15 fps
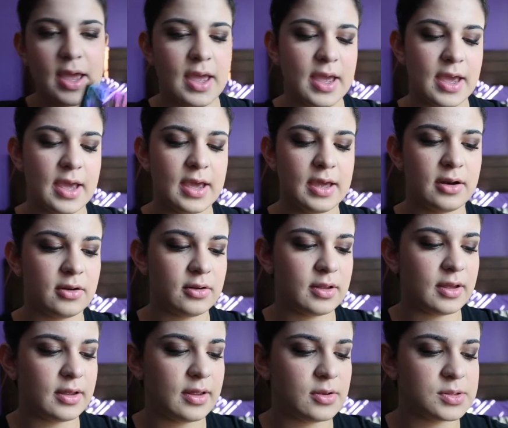And
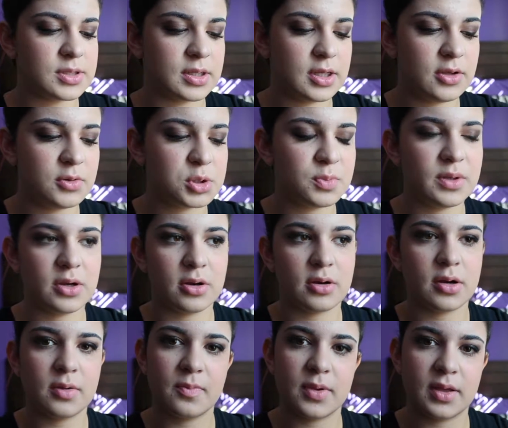there's a huge
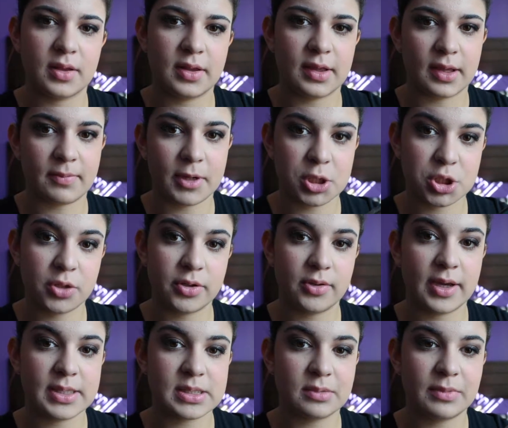mirror, but like if I show you
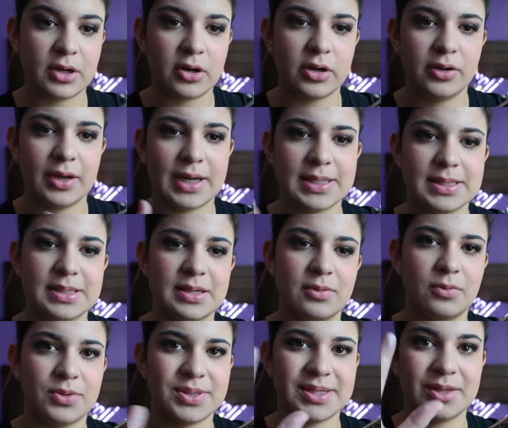guys the mirror, you guys
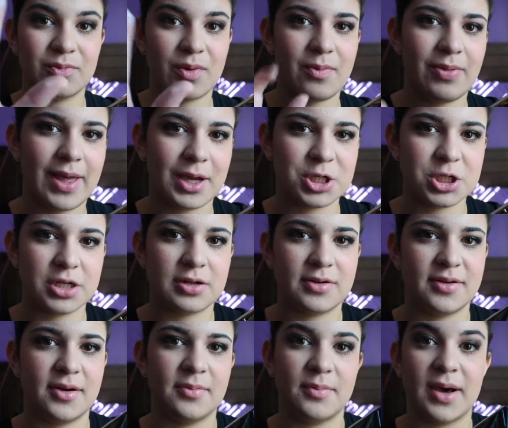will see the
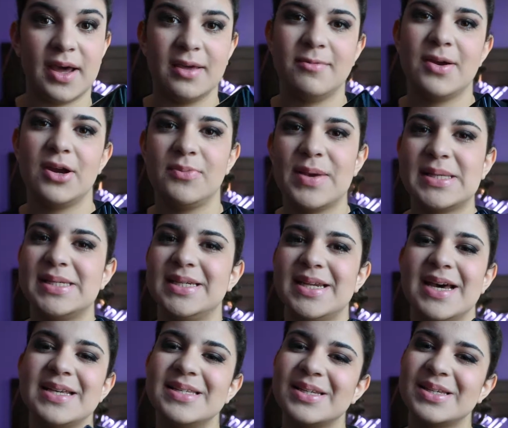reflection of my very messy
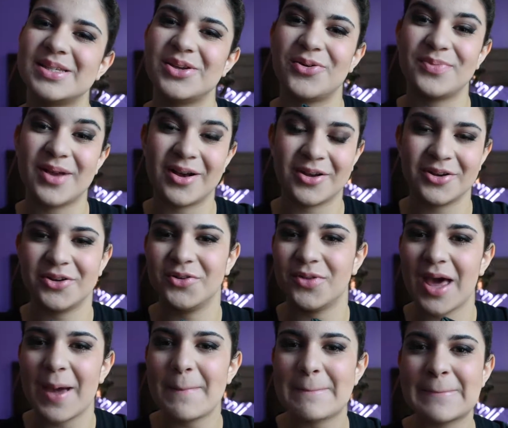desk, so I'm not gonna do
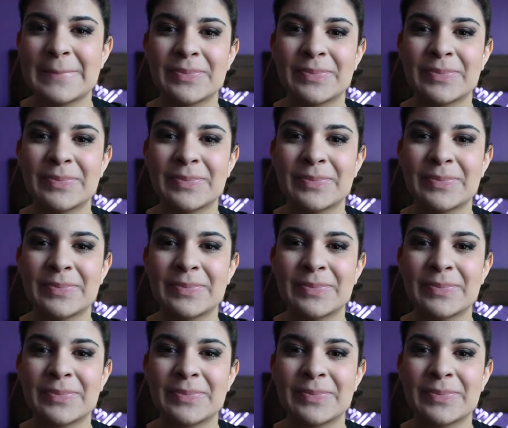that.